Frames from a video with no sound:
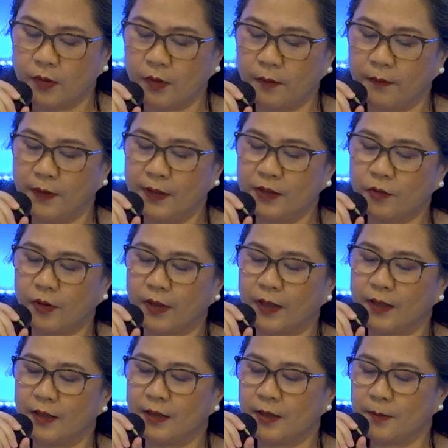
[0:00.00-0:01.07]
of these
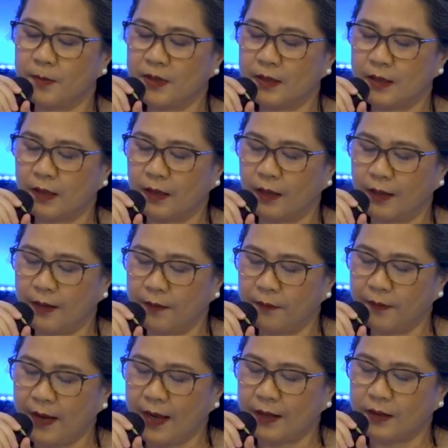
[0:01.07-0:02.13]
organisms
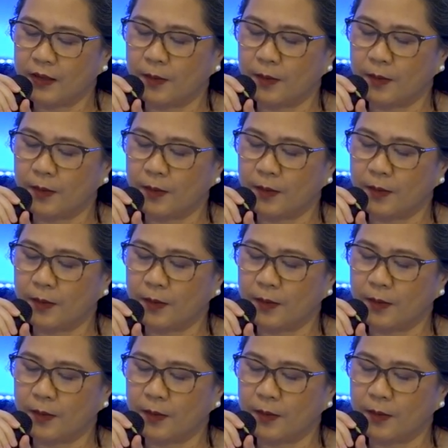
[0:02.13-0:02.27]
live at